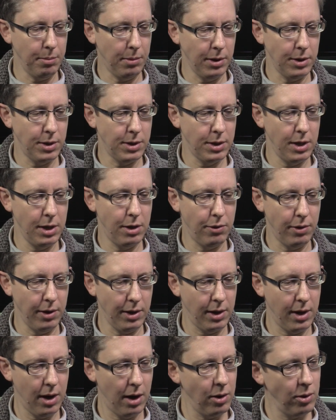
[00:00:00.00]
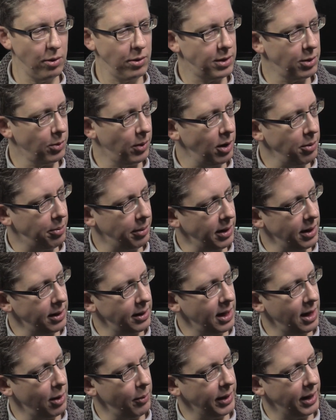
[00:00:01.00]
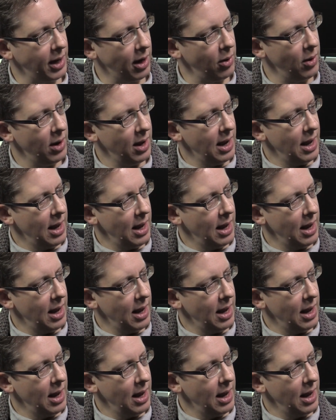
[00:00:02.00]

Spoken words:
my secret code to open it. There we go.